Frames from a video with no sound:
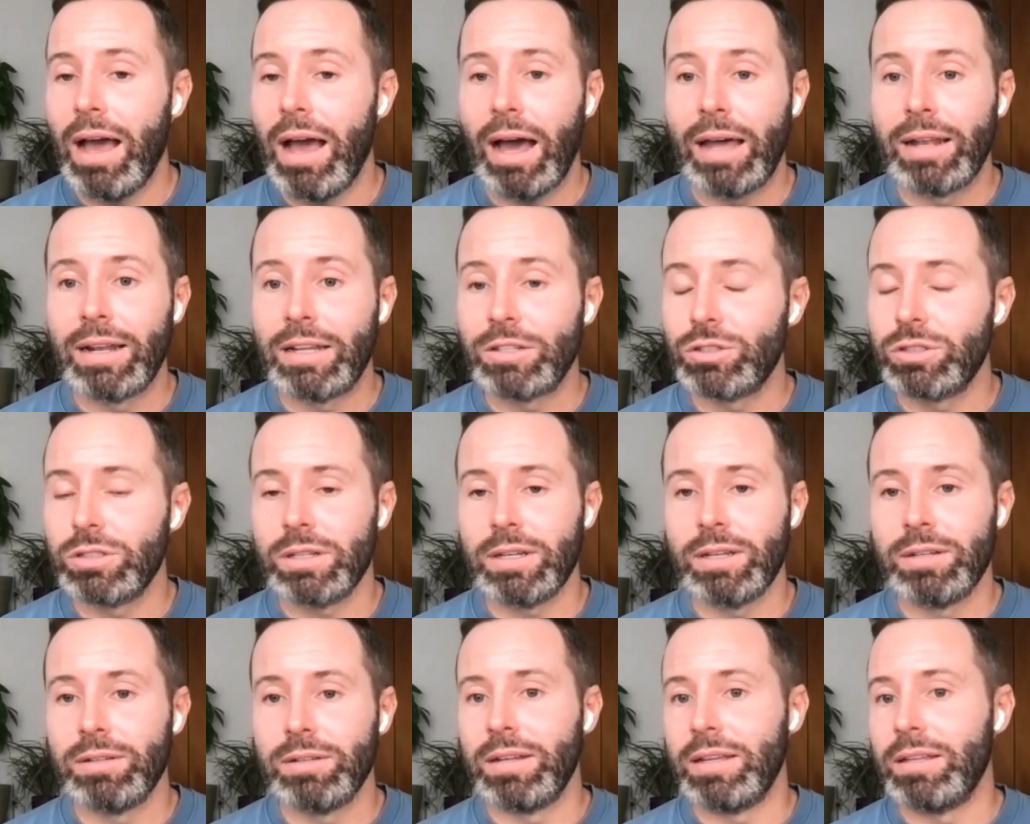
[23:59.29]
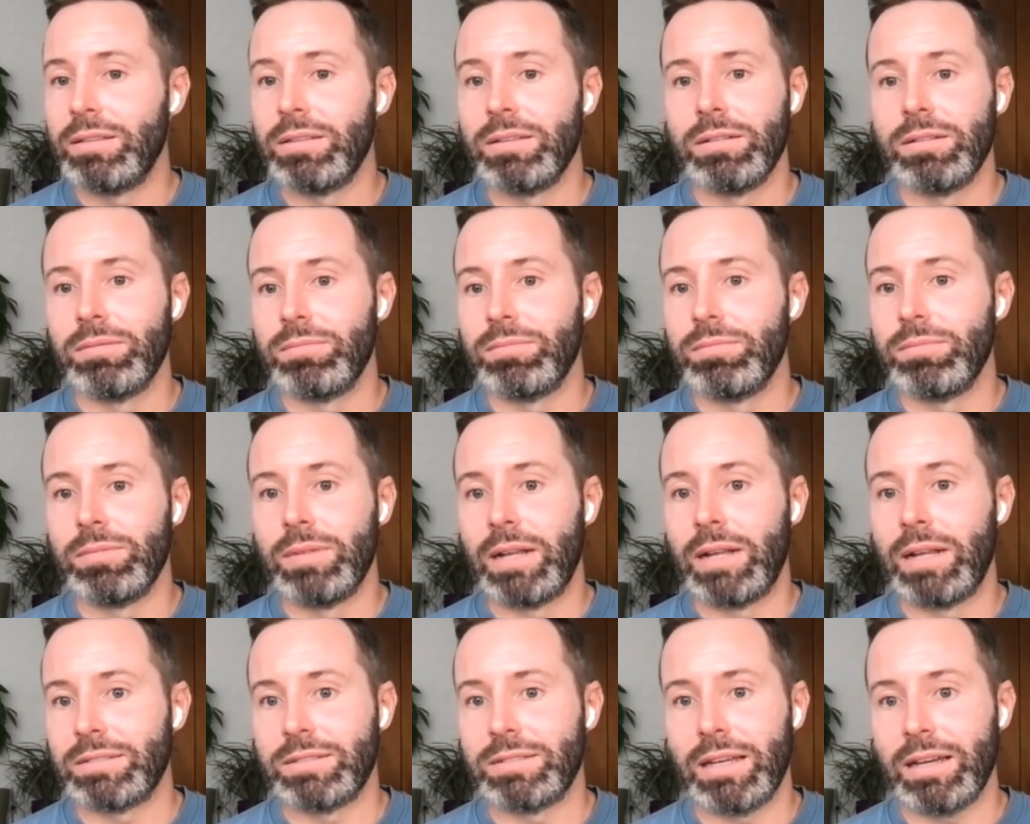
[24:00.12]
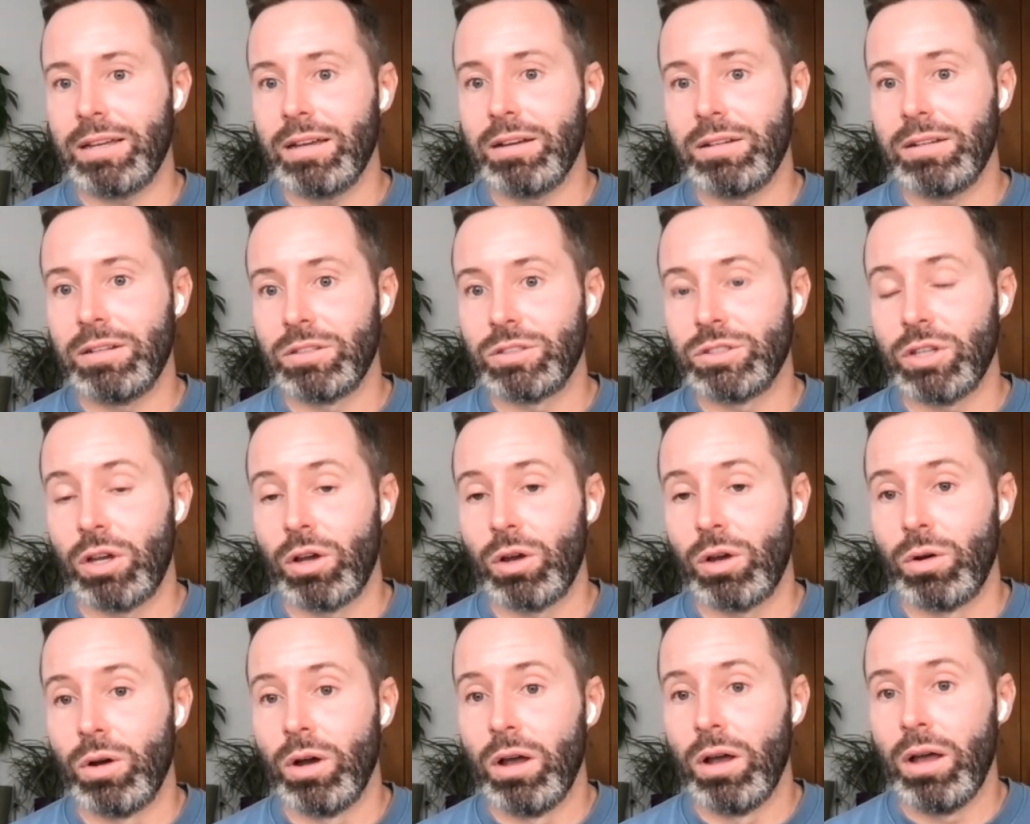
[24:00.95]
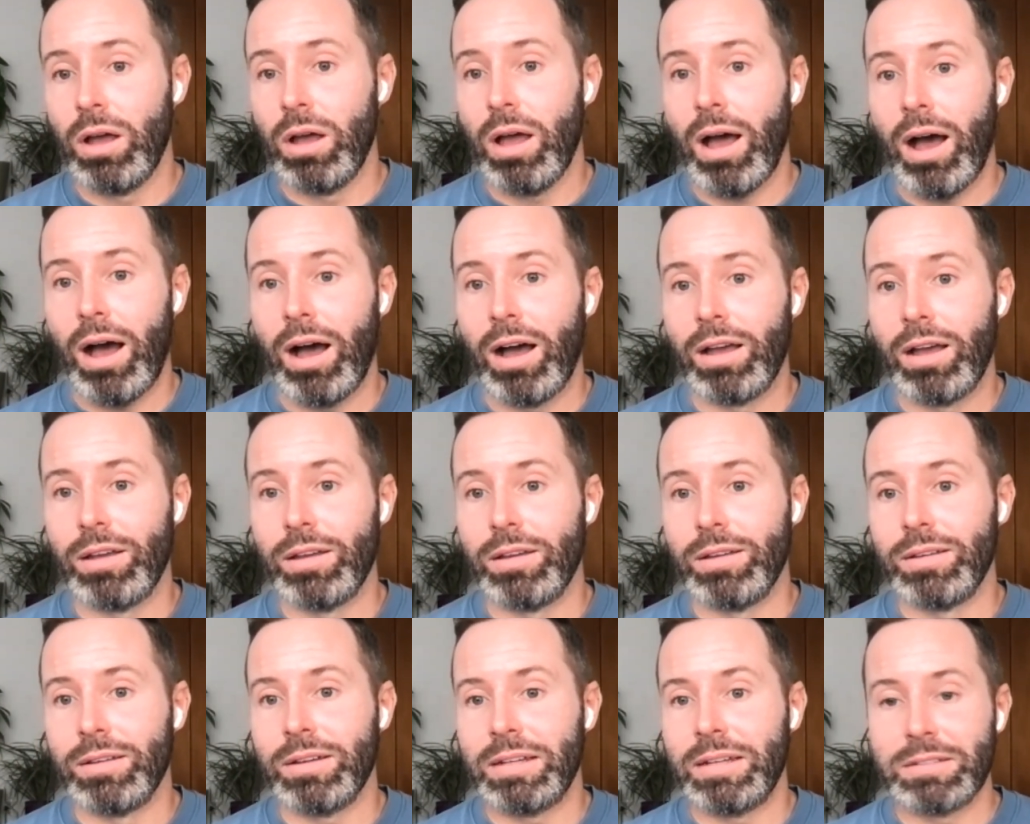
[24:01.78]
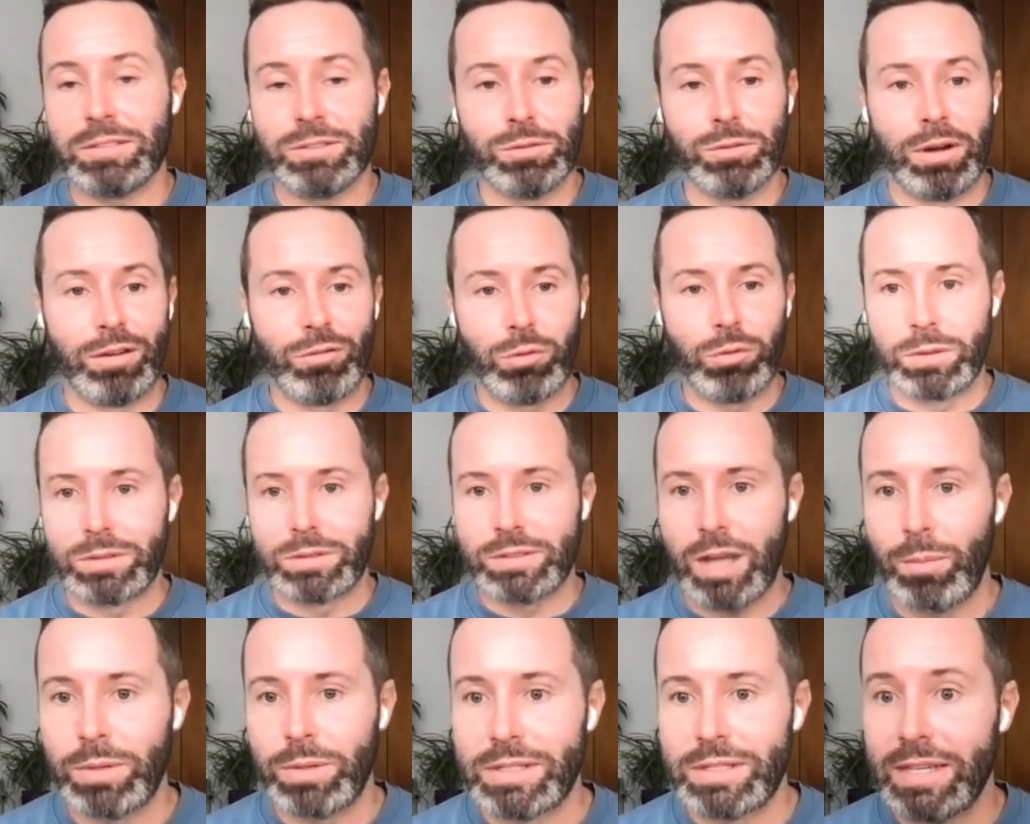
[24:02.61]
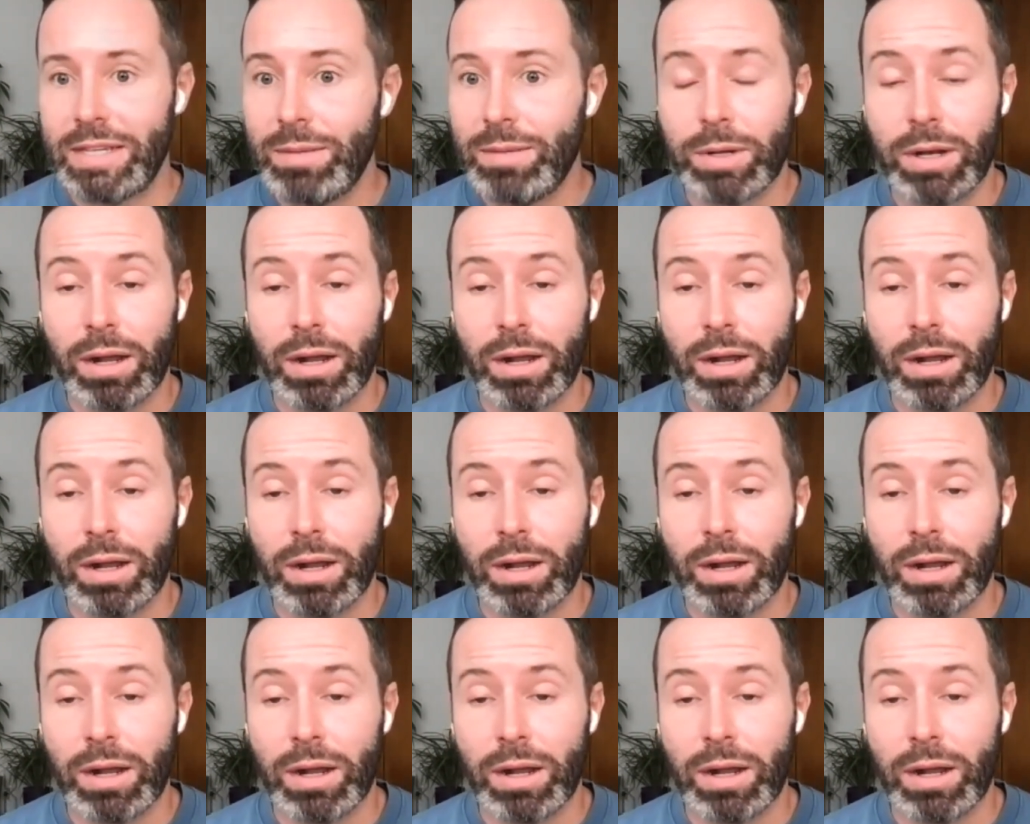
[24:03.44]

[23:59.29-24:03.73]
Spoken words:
And actually, in the last decade or so, it's not everyone's cup of tea,